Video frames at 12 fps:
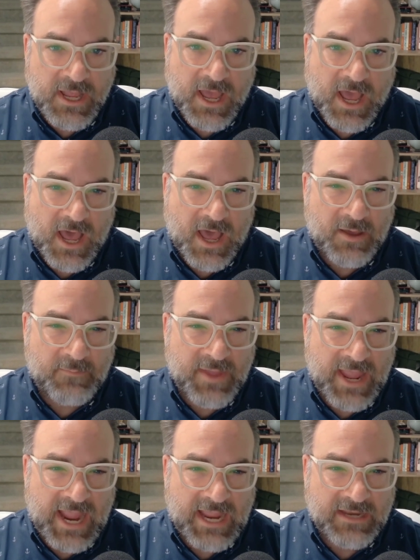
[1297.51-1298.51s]

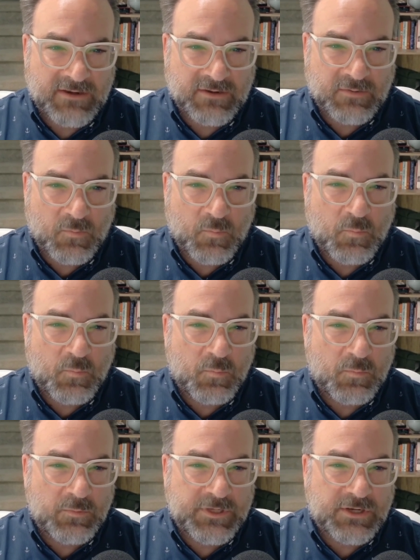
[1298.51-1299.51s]
And
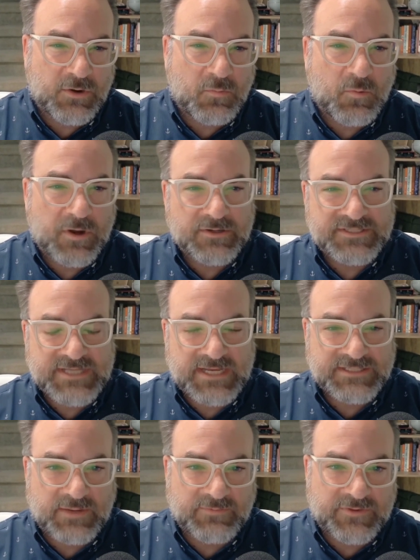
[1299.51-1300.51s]
what are, say,
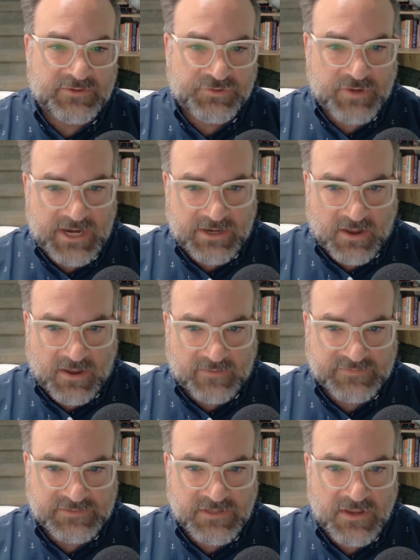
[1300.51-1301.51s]
some of the trade-offs